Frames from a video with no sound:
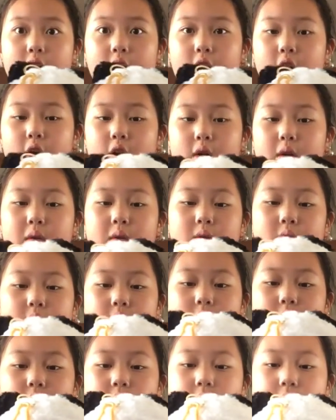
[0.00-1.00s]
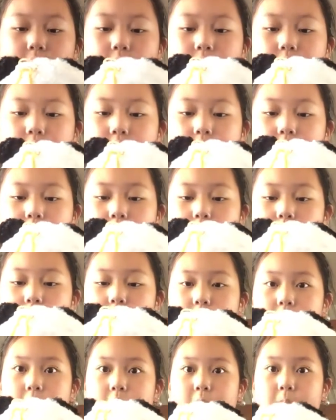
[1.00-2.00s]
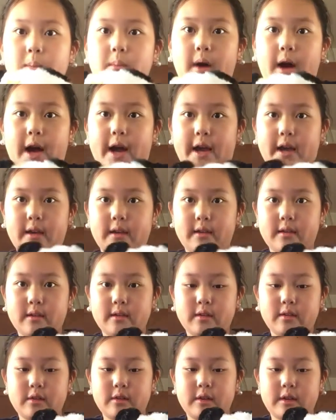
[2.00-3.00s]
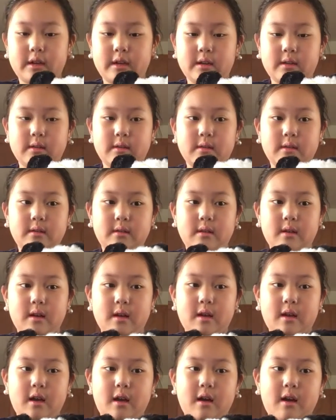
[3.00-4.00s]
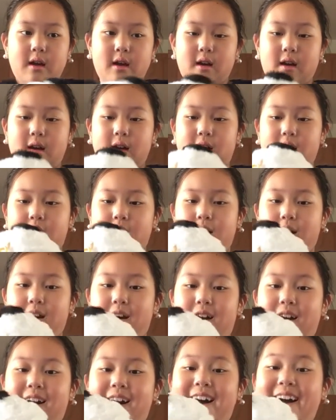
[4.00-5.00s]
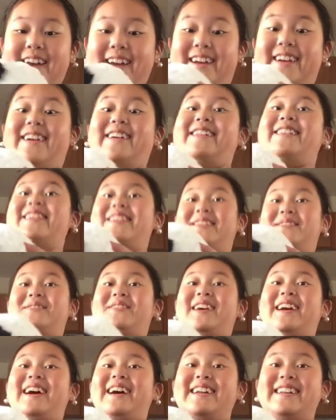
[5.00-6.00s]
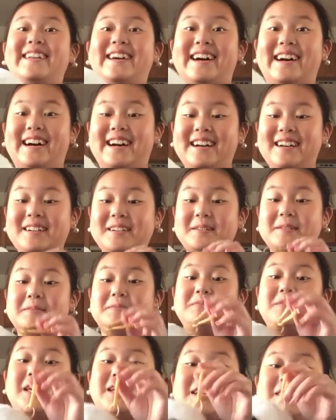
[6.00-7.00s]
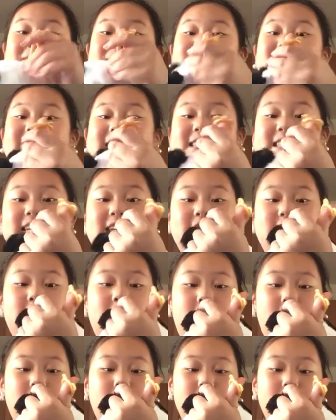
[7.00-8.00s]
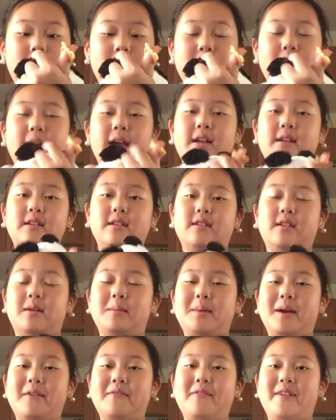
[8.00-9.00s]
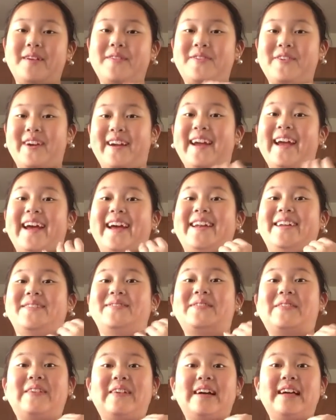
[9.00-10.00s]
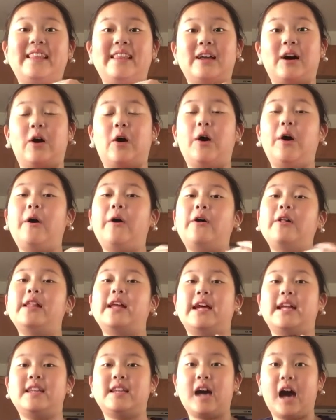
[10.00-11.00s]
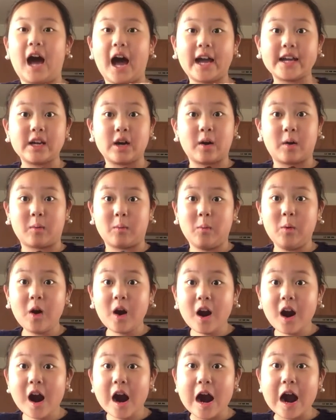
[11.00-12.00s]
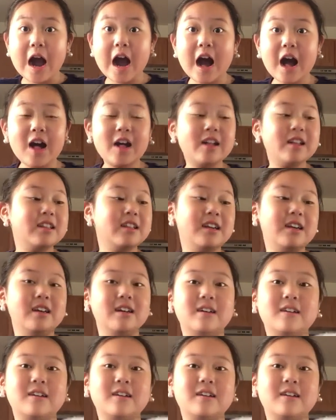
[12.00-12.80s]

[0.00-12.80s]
Oh my goodness. I got the panda. And if you guys didn't know, pandas are my favorite animal in the whole entire world.